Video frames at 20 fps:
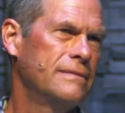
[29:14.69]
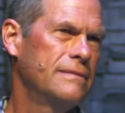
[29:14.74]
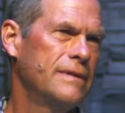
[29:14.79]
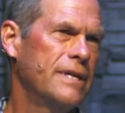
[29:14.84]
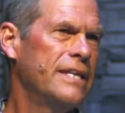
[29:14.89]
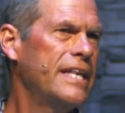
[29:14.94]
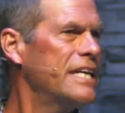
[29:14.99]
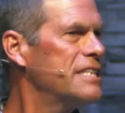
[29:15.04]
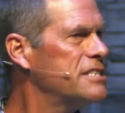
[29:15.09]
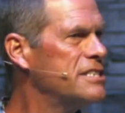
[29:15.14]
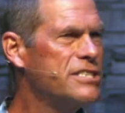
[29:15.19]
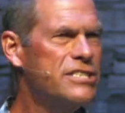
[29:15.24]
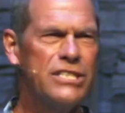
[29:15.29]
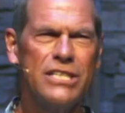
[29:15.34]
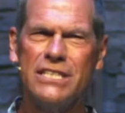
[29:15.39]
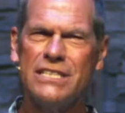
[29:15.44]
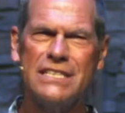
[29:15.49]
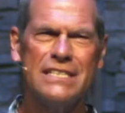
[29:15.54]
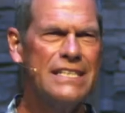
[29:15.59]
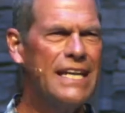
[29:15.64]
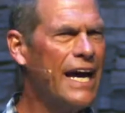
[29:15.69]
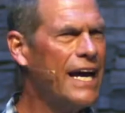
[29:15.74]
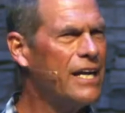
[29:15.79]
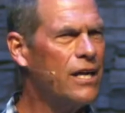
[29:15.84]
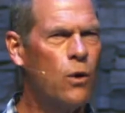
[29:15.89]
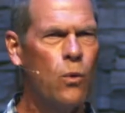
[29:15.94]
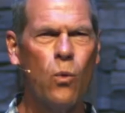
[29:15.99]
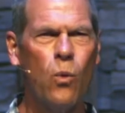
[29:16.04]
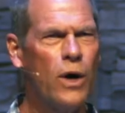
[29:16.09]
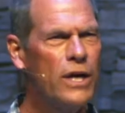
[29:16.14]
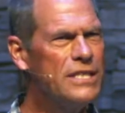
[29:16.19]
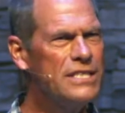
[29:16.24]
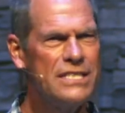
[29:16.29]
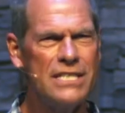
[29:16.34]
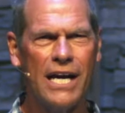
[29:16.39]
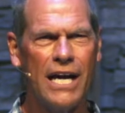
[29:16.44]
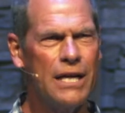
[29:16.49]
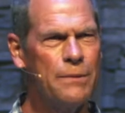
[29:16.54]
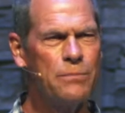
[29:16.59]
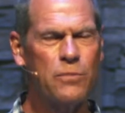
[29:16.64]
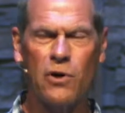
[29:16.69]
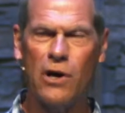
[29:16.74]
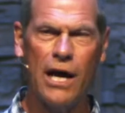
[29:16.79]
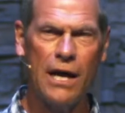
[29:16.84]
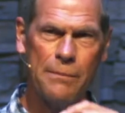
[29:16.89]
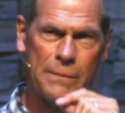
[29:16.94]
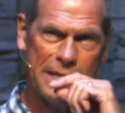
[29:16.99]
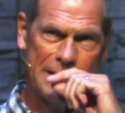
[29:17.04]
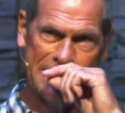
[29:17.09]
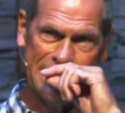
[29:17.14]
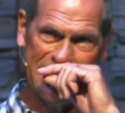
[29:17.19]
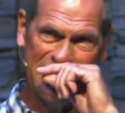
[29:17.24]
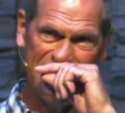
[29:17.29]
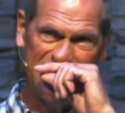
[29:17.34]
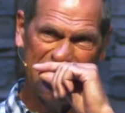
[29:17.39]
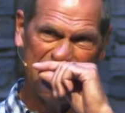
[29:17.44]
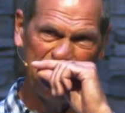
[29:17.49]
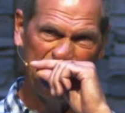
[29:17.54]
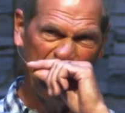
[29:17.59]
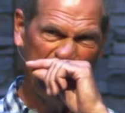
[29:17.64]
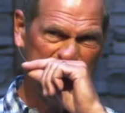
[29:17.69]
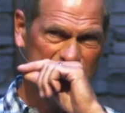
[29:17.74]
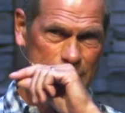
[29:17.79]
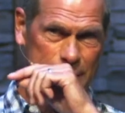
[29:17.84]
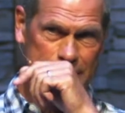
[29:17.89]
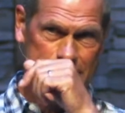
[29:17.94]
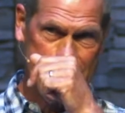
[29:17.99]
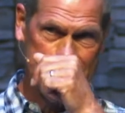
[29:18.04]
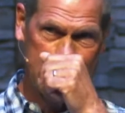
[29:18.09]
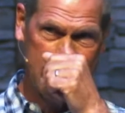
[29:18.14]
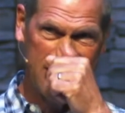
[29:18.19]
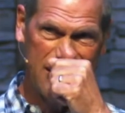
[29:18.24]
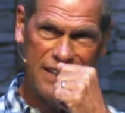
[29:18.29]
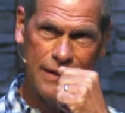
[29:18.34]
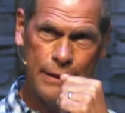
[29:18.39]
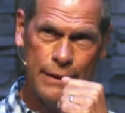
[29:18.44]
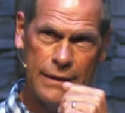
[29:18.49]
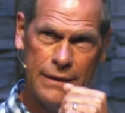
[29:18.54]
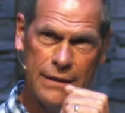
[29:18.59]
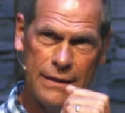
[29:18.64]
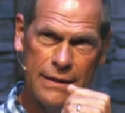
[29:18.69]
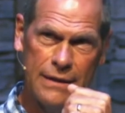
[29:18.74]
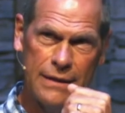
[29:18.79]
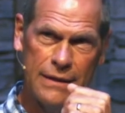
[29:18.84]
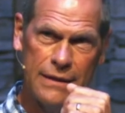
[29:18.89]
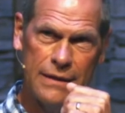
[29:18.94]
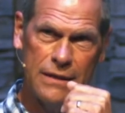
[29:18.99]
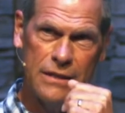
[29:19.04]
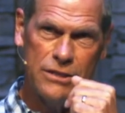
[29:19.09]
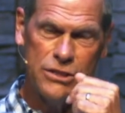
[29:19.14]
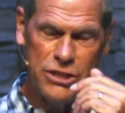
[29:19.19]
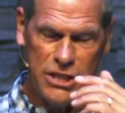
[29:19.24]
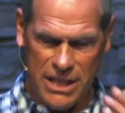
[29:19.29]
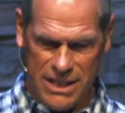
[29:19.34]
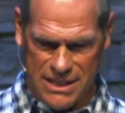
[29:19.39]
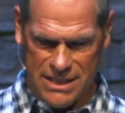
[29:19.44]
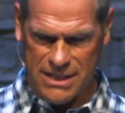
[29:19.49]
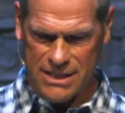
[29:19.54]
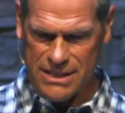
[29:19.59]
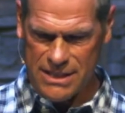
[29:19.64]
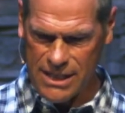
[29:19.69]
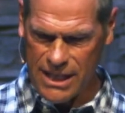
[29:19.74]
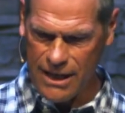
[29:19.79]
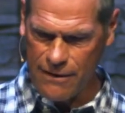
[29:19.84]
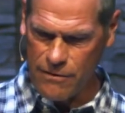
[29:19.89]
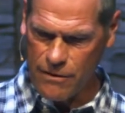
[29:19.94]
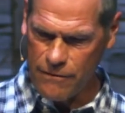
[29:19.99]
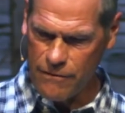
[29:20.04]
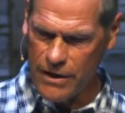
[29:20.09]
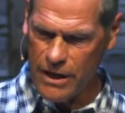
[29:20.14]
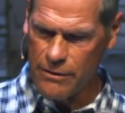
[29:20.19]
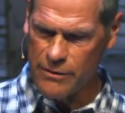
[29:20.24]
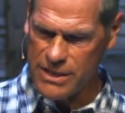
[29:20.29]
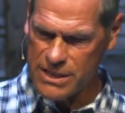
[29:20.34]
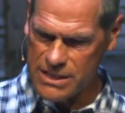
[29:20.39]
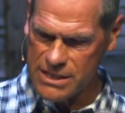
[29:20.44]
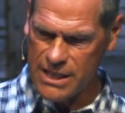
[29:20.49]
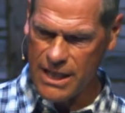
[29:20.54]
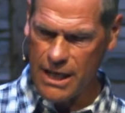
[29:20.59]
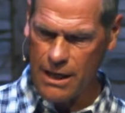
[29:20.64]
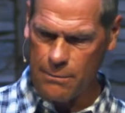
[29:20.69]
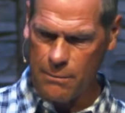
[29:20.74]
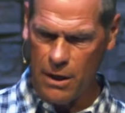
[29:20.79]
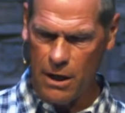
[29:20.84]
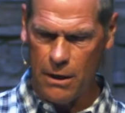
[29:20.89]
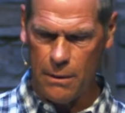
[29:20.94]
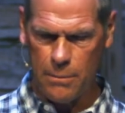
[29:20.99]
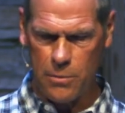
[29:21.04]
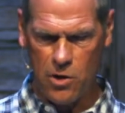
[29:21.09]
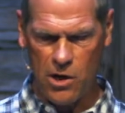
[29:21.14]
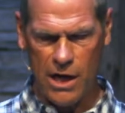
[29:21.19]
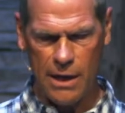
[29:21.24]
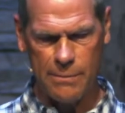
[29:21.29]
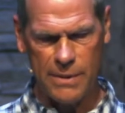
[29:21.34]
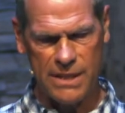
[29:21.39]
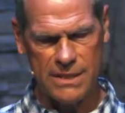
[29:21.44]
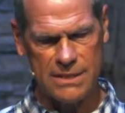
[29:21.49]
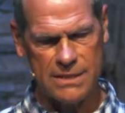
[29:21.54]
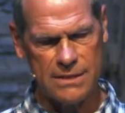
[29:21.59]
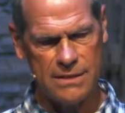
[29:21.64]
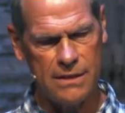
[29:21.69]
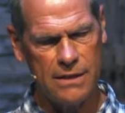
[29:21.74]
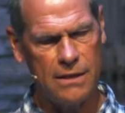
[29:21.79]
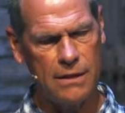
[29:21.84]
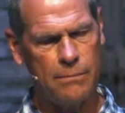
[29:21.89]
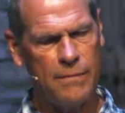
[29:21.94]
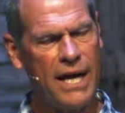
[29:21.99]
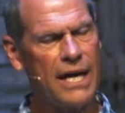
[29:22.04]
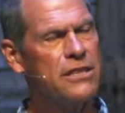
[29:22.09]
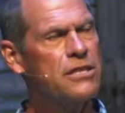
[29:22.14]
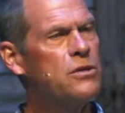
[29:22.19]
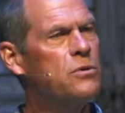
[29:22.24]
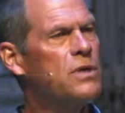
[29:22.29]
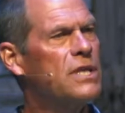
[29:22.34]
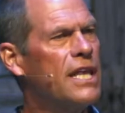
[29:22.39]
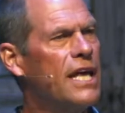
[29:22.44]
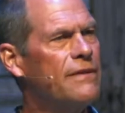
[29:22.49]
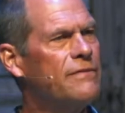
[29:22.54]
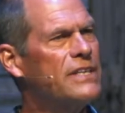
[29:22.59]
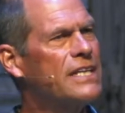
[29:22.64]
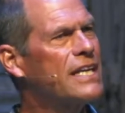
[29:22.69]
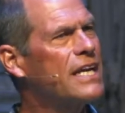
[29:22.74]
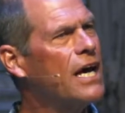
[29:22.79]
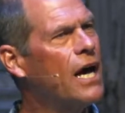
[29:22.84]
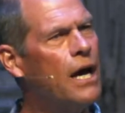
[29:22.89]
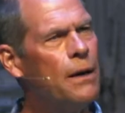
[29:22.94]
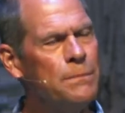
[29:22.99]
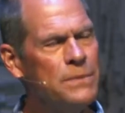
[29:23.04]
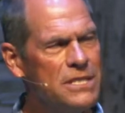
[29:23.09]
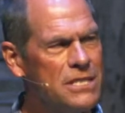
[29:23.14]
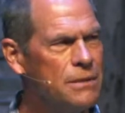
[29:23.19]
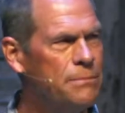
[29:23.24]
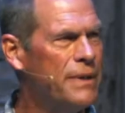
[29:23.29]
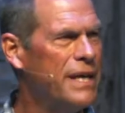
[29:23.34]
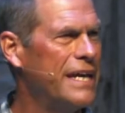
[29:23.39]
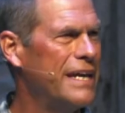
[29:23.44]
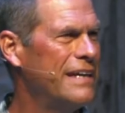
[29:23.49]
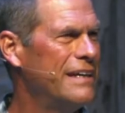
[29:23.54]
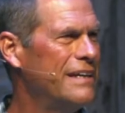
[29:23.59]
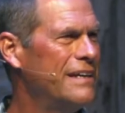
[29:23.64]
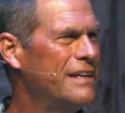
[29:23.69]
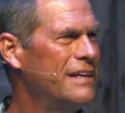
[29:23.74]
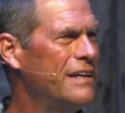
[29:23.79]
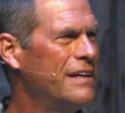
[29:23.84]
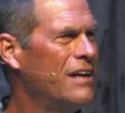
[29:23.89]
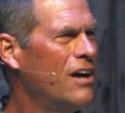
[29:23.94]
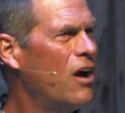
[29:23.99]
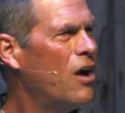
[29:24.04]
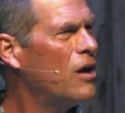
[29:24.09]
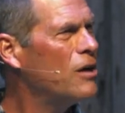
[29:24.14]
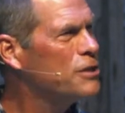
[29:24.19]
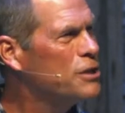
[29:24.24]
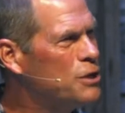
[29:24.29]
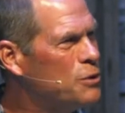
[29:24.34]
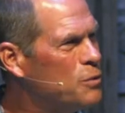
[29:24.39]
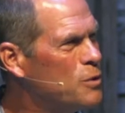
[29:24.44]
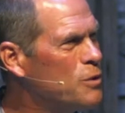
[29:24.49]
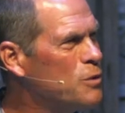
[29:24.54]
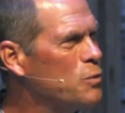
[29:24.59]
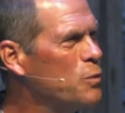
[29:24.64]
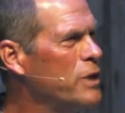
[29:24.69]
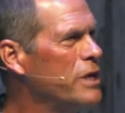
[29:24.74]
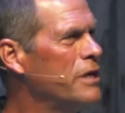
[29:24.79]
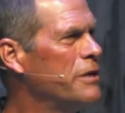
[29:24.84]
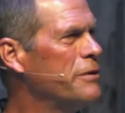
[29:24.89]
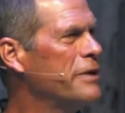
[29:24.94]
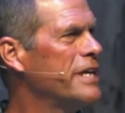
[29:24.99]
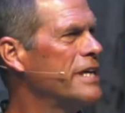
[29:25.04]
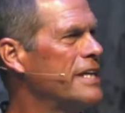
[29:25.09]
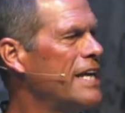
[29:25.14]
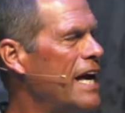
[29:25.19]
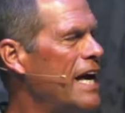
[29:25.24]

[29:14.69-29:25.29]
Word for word: And that's just not a one-time promise to Moses. Jesus gave the very same promise. Matthew eleven, come to me, all you who are weary and